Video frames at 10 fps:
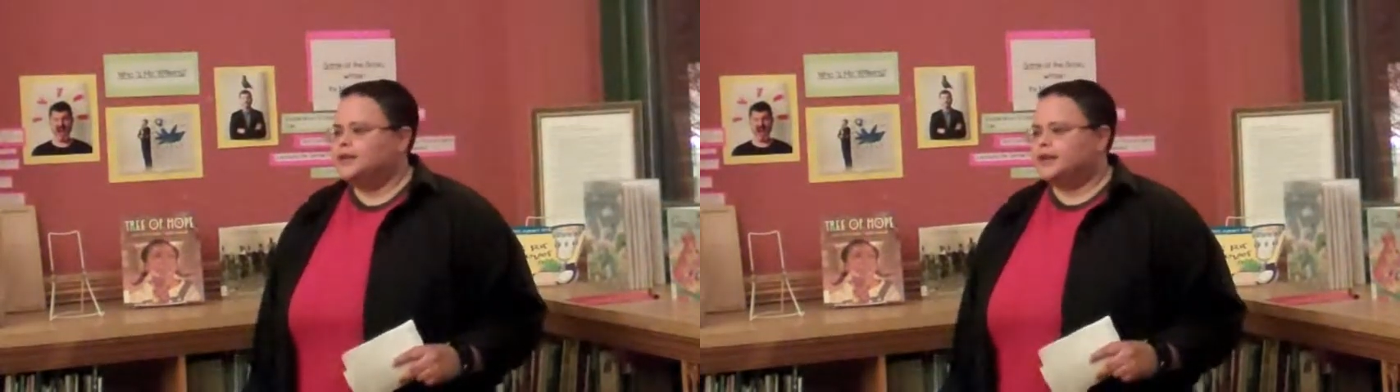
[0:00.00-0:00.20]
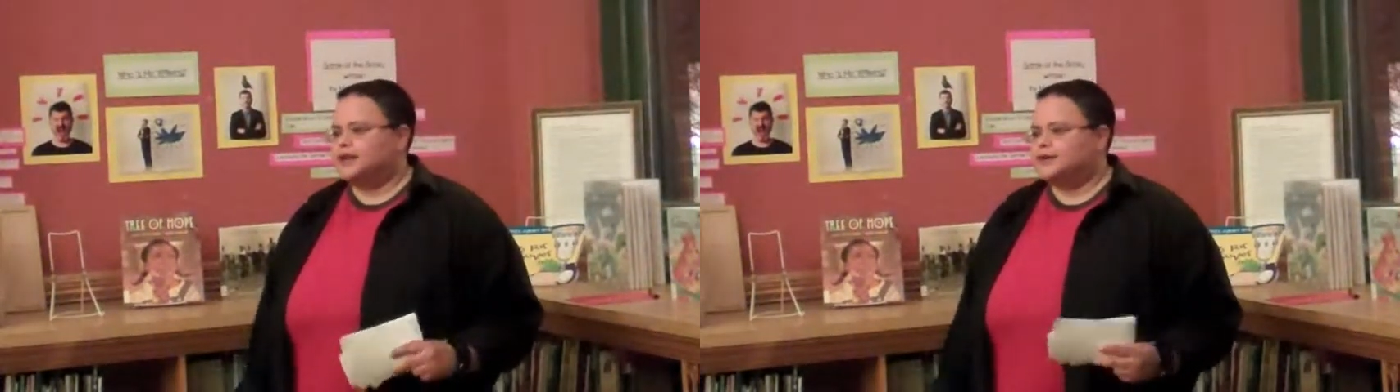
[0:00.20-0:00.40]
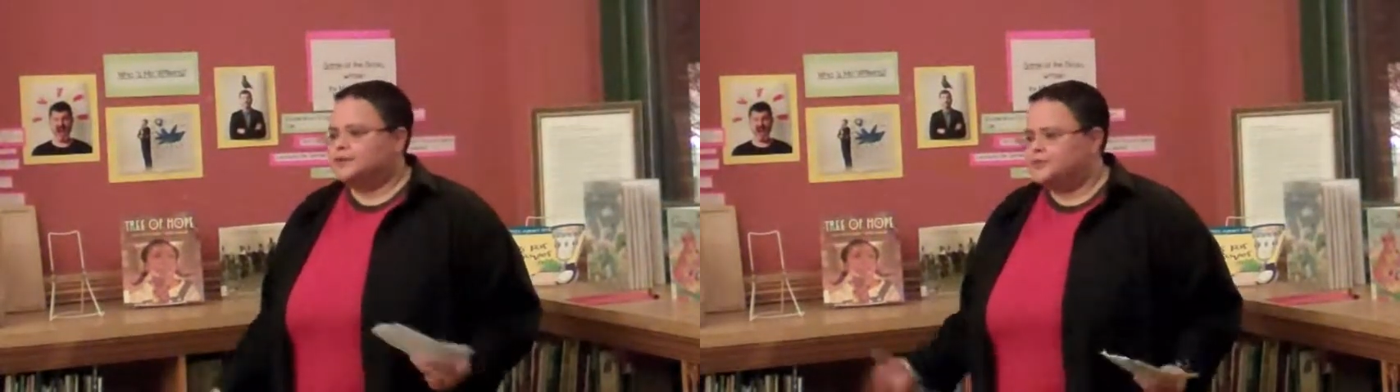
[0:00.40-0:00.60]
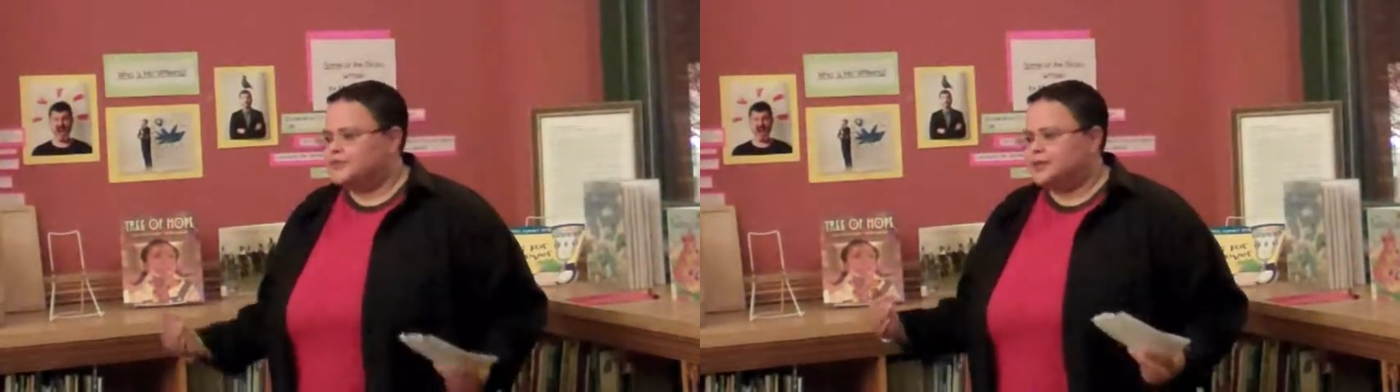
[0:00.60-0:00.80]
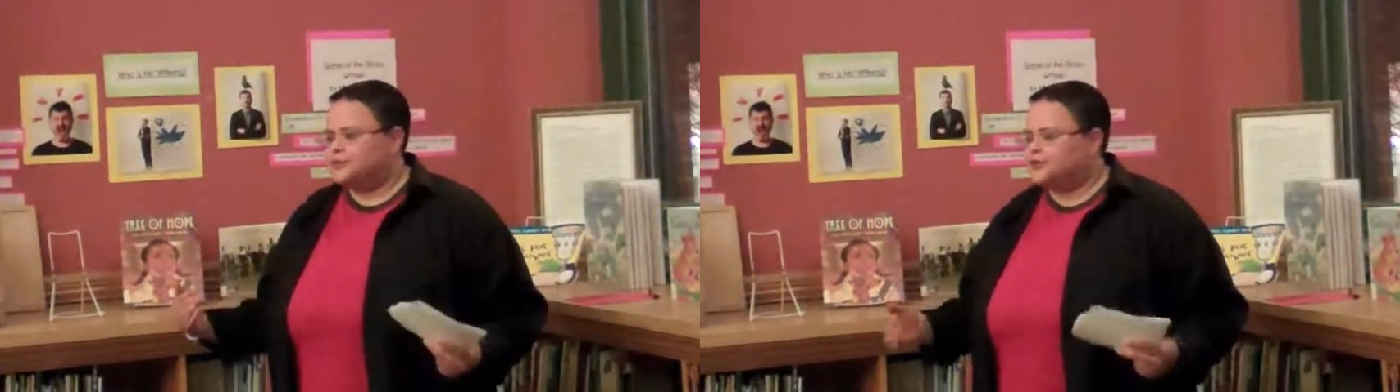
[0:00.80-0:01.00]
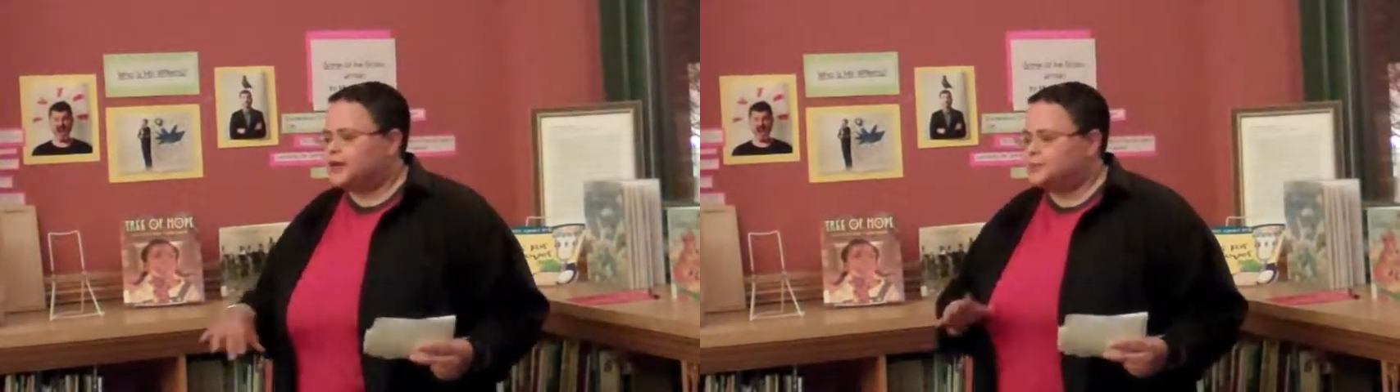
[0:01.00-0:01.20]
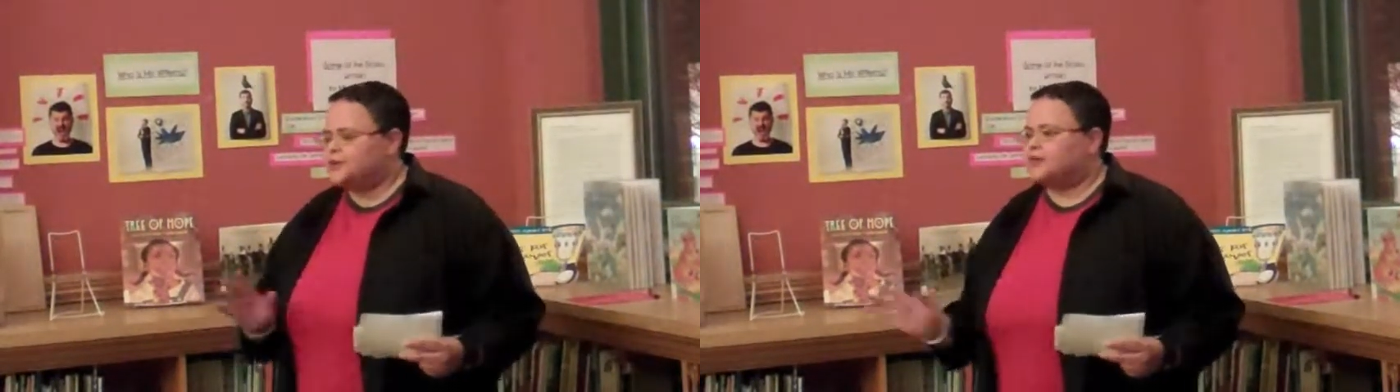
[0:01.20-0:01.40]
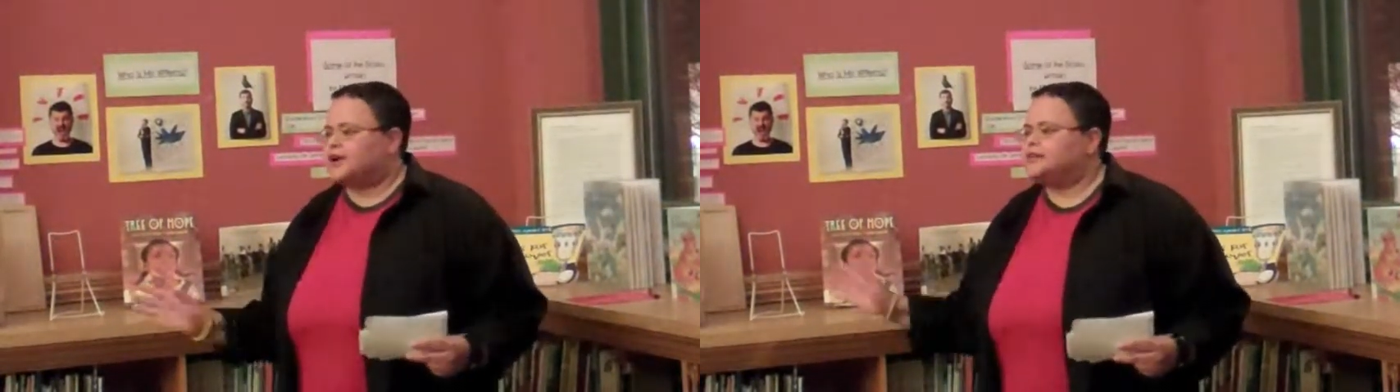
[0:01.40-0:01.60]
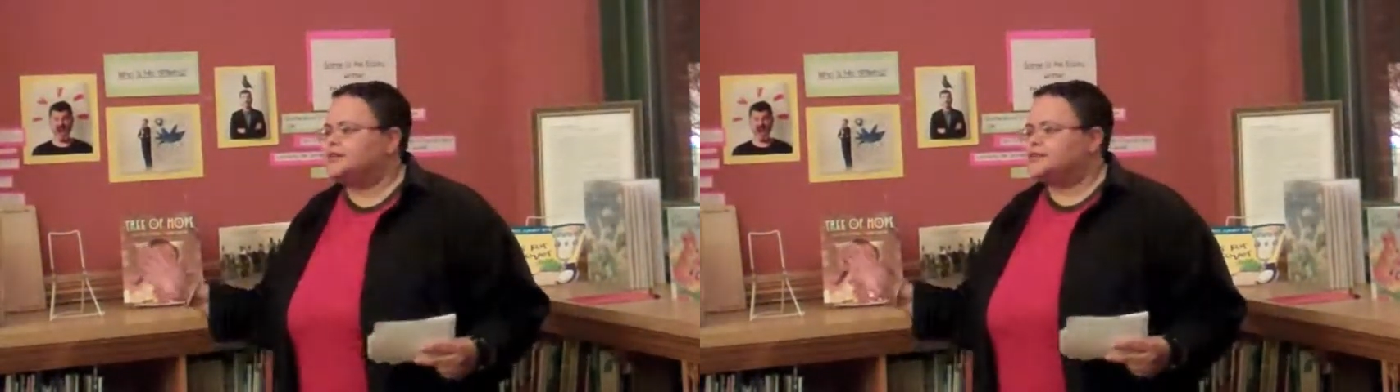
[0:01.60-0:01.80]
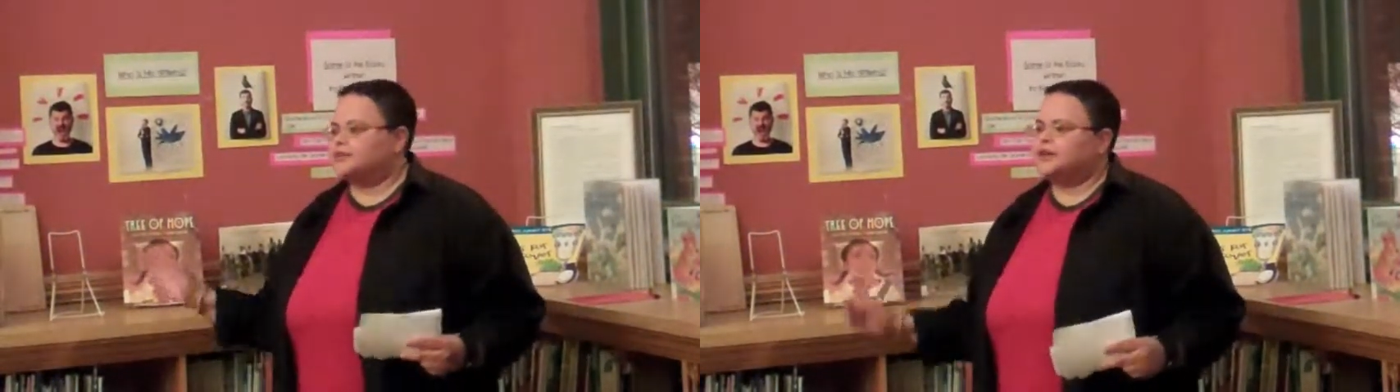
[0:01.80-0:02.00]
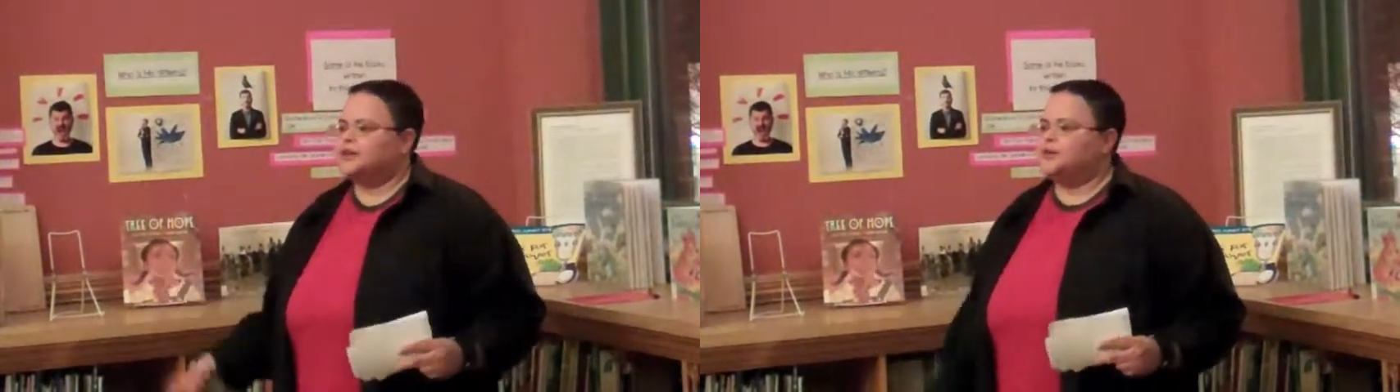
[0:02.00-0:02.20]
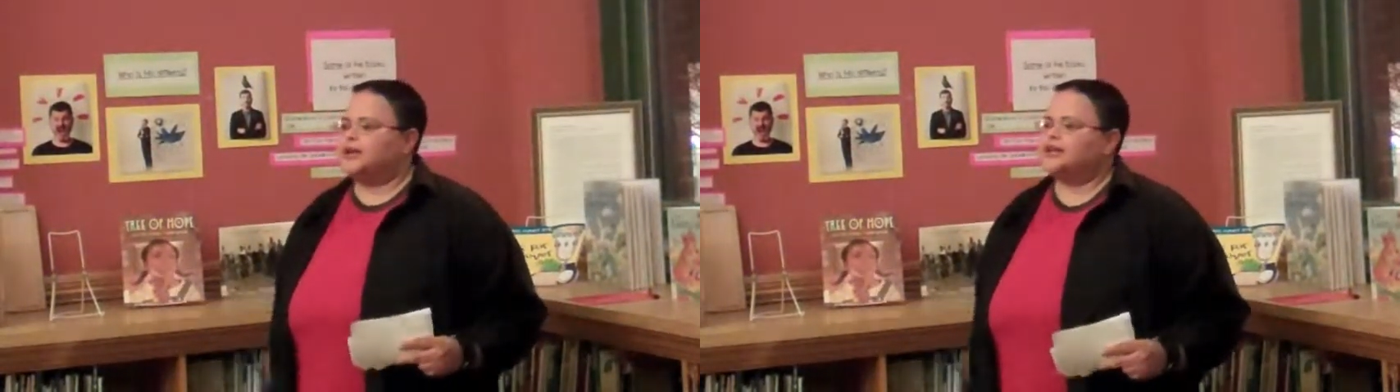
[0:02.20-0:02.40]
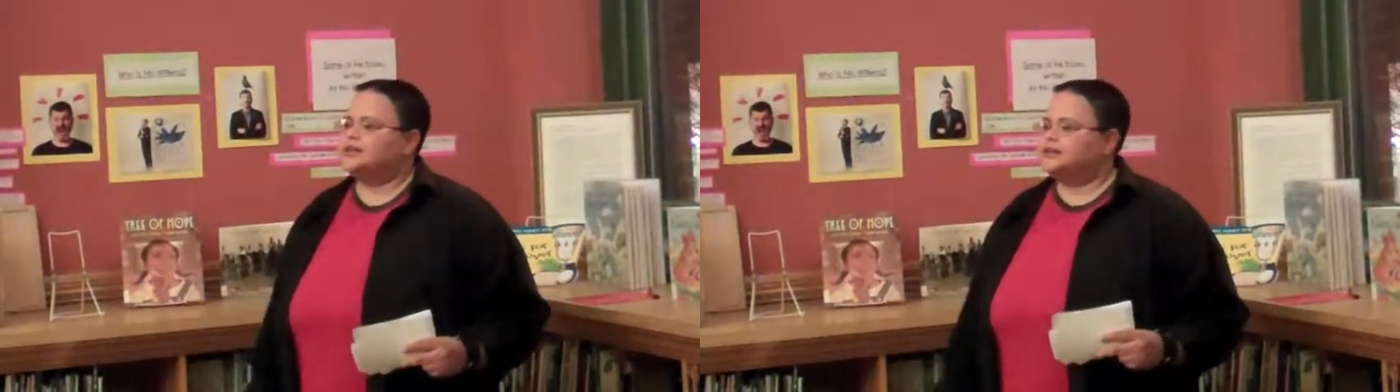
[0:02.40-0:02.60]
And, you know, emphysema was very progressive, very quick,